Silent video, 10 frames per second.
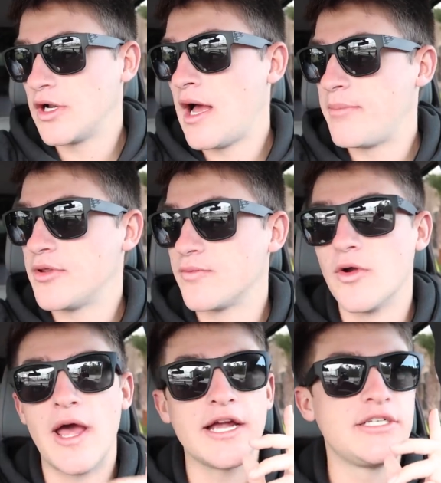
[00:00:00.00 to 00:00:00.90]
gonna hop on the
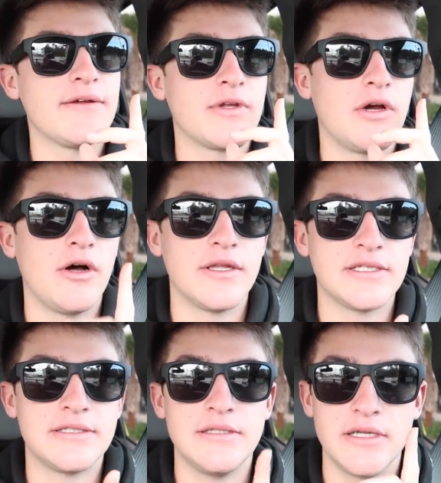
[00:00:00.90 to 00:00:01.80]
road. I actually have to call
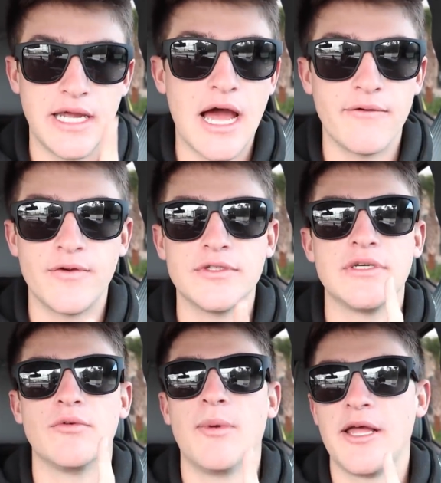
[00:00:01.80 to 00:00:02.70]
this the guy first
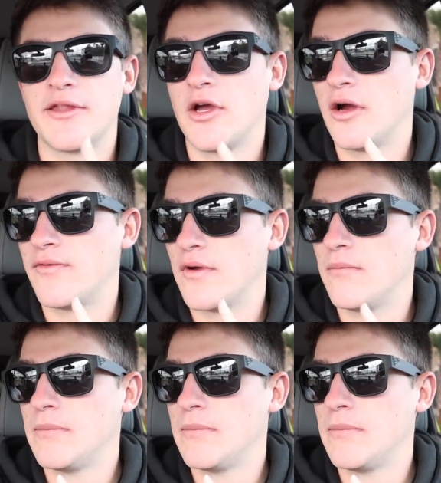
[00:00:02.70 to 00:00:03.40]
that we're buying the car from